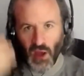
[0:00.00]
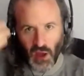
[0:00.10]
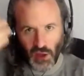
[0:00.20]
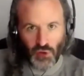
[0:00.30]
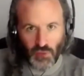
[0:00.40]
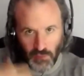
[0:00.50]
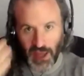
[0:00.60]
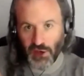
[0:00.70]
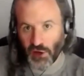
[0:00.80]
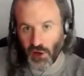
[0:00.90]
you make
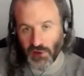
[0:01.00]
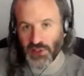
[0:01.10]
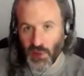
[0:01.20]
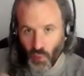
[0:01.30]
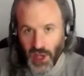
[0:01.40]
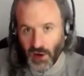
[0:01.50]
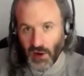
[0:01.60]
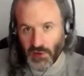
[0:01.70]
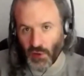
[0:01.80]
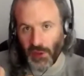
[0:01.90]
your currency weaker
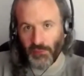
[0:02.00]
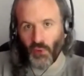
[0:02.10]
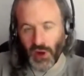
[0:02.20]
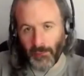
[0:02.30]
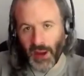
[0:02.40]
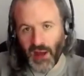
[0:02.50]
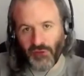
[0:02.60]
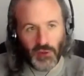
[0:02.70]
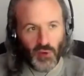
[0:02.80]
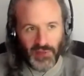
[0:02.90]
so people want to buy from
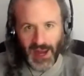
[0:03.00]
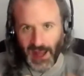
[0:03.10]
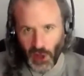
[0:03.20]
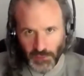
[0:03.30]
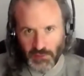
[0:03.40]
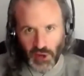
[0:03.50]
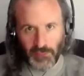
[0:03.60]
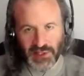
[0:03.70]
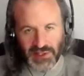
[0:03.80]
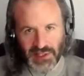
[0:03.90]
you, and that helps bring
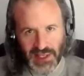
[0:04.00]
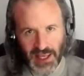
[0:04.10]
business in.